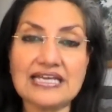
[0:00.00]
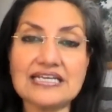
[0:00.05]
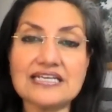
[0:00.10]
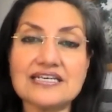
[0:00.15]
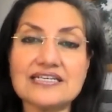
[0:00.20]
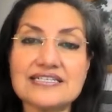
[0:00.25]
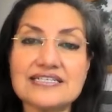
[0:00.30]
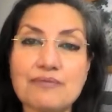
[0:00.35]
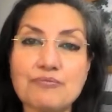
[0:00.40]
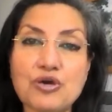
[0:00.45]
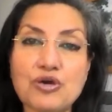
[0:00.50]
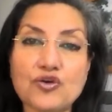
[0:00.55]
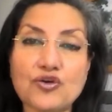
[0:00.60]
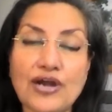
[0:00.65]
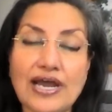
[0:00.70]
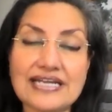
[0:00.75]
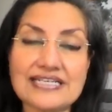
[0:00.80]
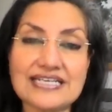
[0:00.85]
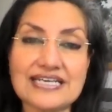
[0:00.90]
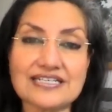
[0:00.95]
in a
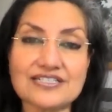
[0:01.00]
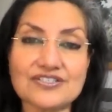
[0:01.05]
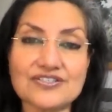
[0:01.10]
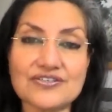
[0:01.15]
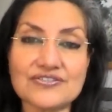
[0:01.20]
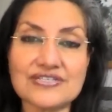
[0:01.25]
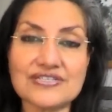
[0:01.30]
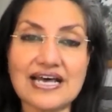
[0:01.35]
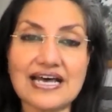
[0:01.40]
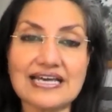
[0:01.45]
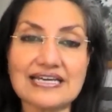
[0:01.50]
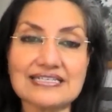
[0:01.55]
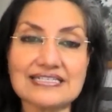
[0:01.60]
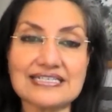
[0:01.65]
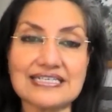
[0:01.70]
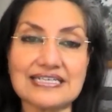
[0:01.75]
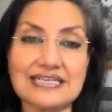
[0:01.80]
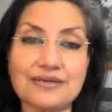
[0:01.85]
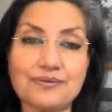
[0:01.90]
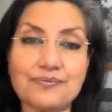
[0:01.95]
democratic
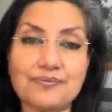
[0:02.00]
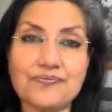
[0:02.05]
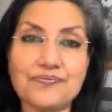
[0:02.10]
society.